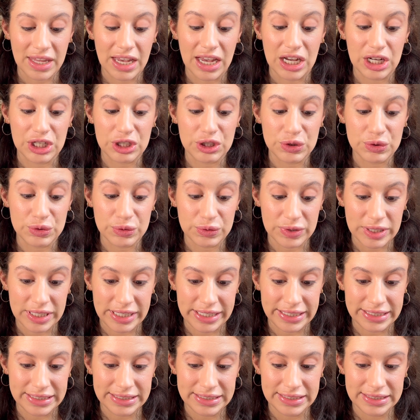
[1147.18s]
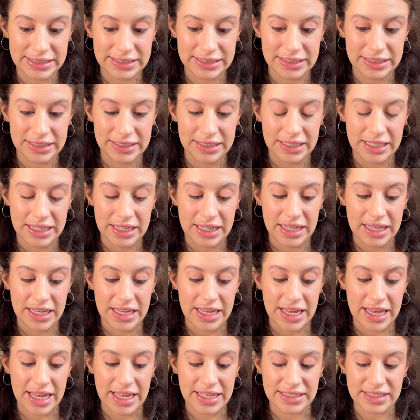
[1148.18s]
a crease,
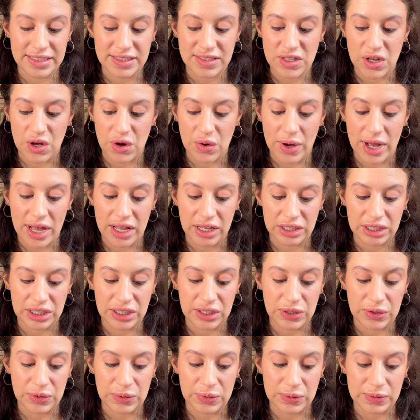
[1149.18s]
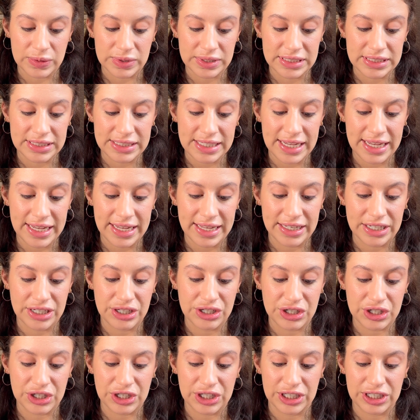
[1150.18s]
and so I'll use
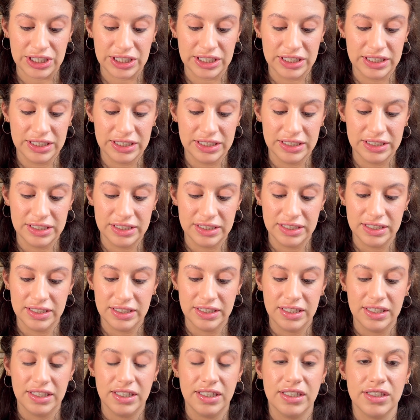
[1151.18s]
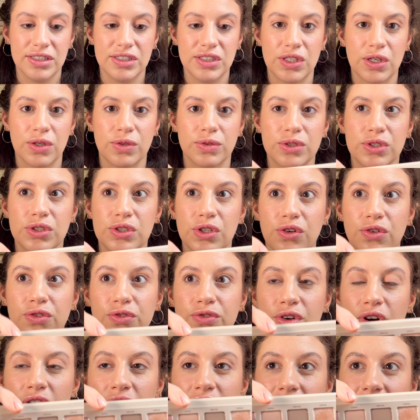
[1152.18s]
Tender. So
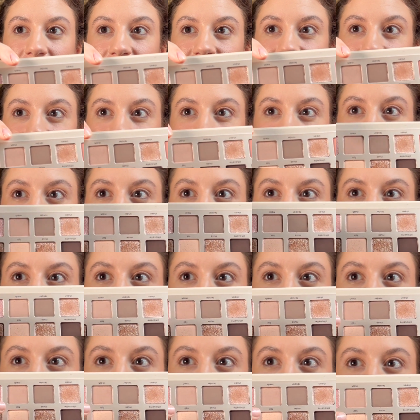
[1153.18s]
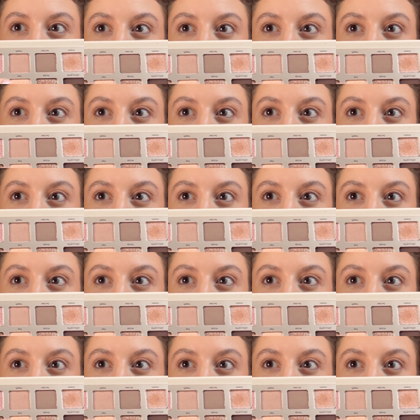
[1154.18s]
far I've used